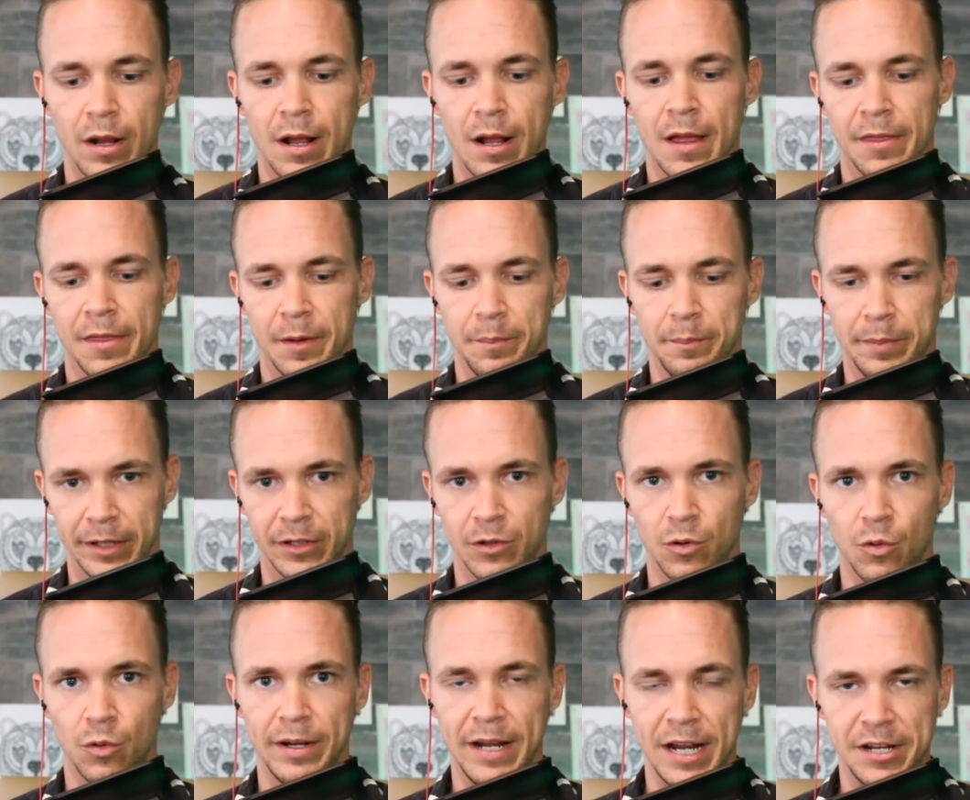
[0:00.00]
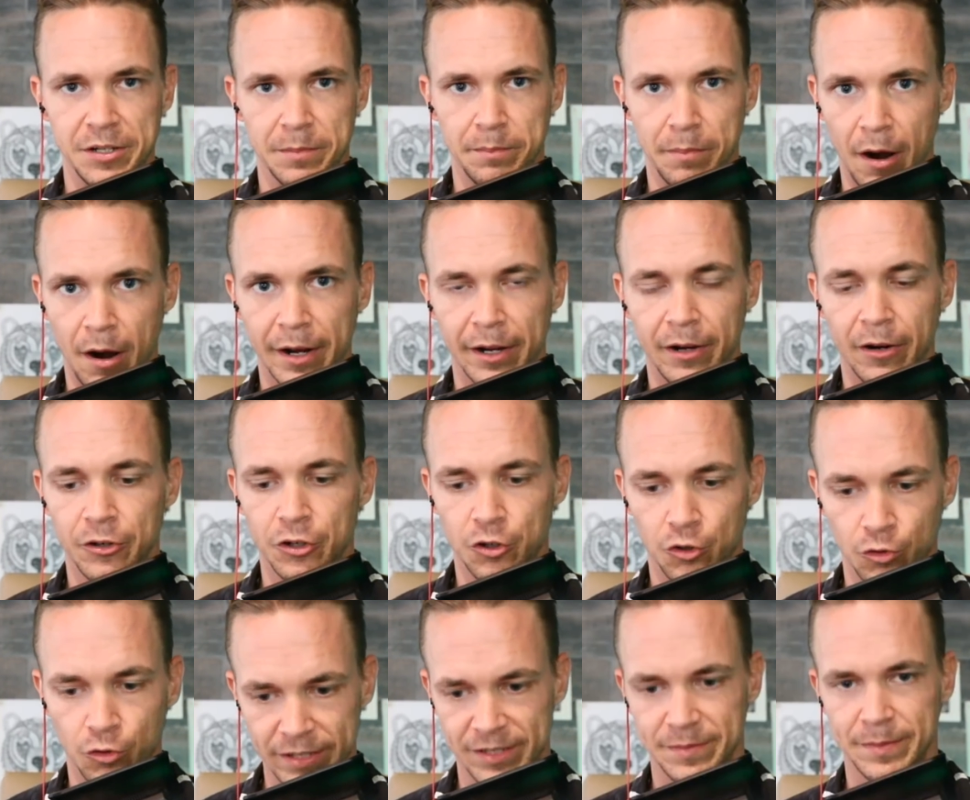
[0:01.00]
than Bitcoin had you bought it on
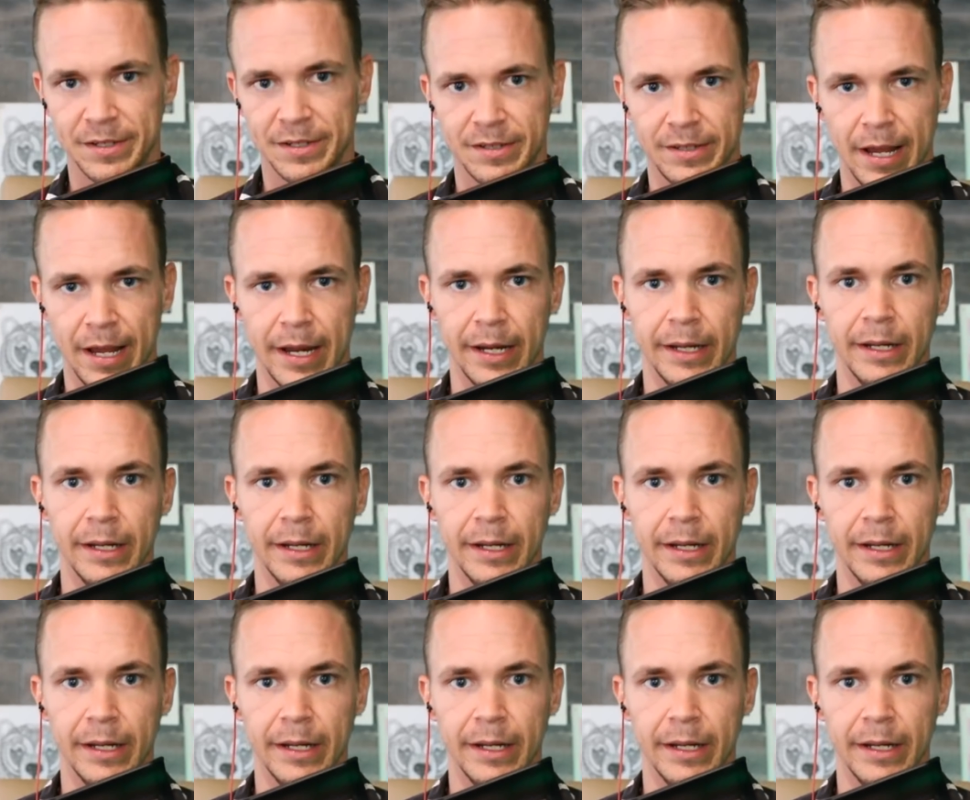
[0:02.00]
Christmas Day.